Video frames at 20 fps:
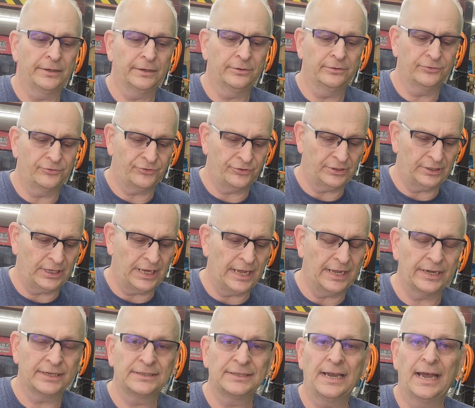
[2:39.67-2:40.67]
There's a
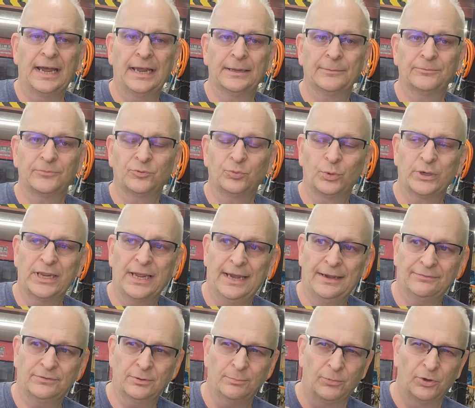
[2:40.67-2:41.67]
lot of times we
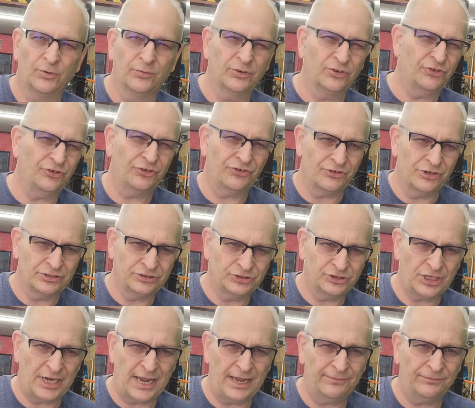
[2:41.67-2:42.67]
have to move a
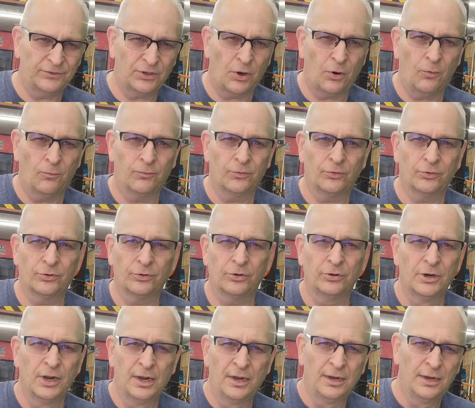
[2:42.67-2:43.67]
shaft
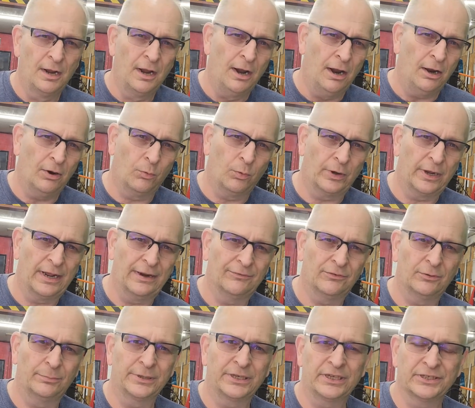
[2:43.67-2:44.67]
over or
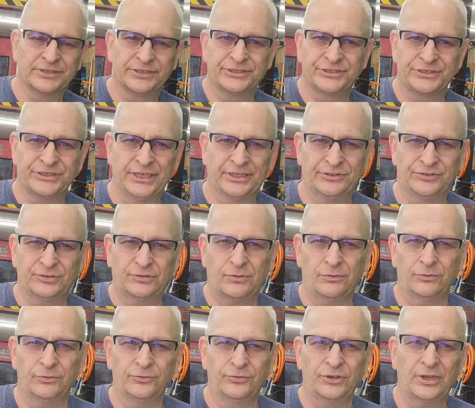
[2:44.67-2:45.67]
whatever because the set
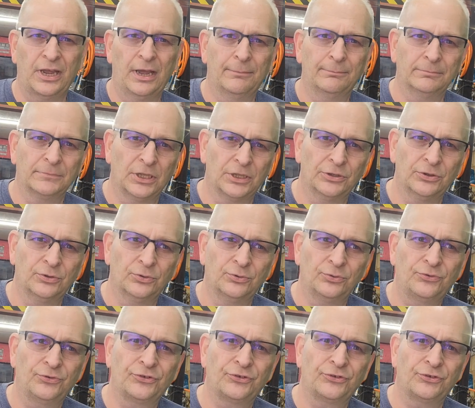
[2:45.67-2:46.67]
screws come
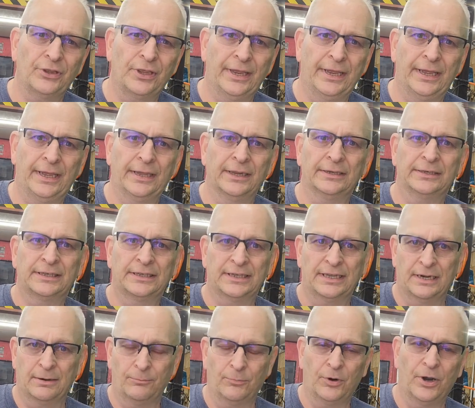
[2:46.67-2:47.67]
loose, and to
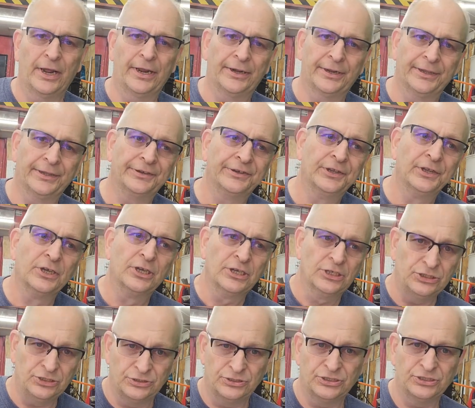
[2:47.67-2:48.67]
get them running,
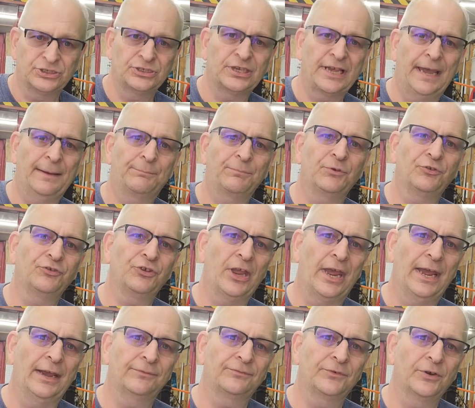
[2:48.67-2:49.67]
you just tap the
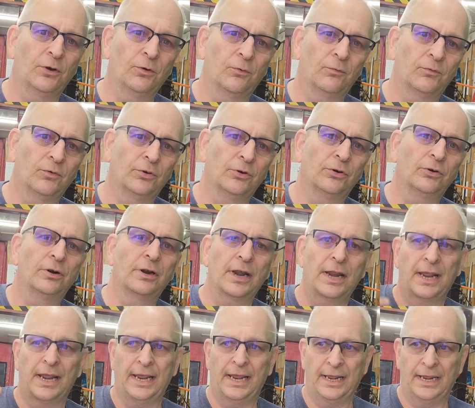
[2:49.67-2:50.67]
shaft over
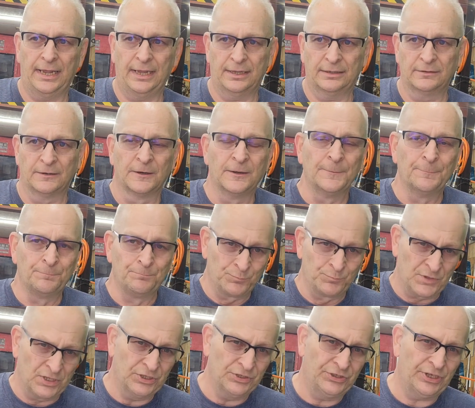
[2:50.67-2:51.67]
and
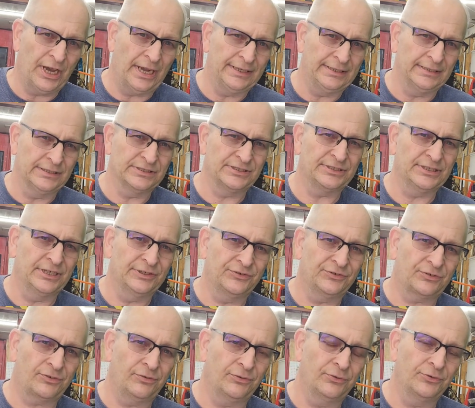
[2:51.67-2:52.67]
you tighten the set
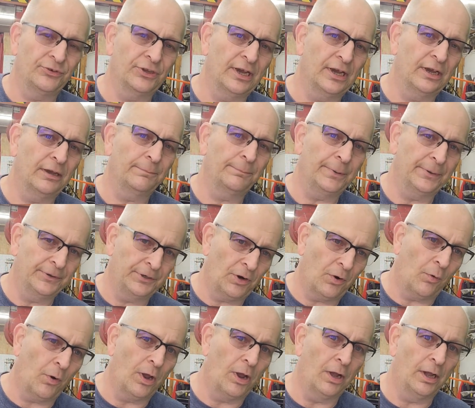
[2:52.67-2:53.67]
screws up and
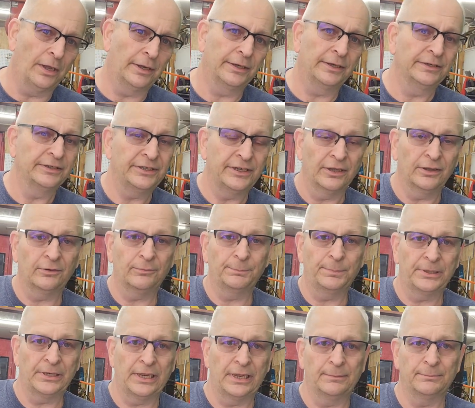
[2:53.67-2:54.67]
go on until
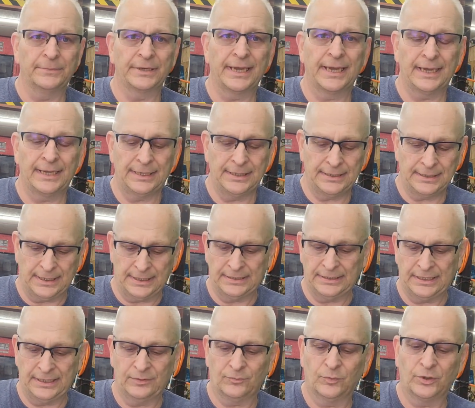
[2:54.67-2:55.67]
PM day,
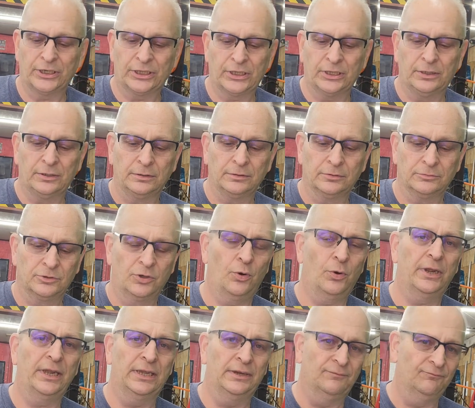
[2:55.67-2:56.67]
and then we can
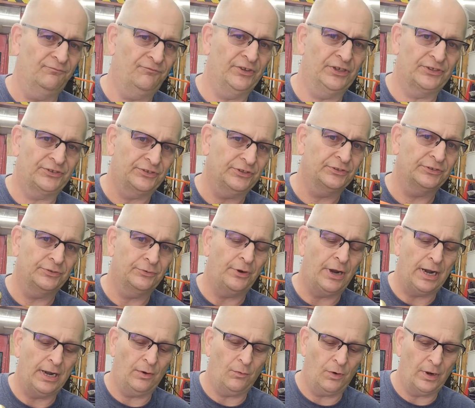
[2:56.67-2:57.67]
go ahead and fix it the
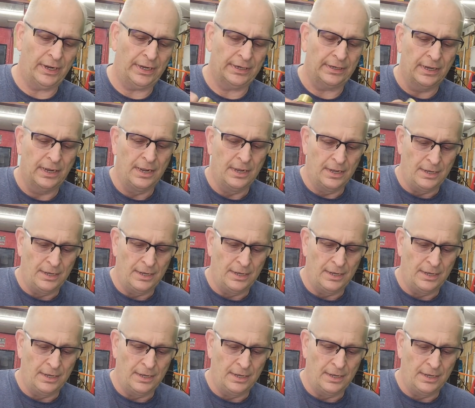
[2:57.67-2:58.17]
right way.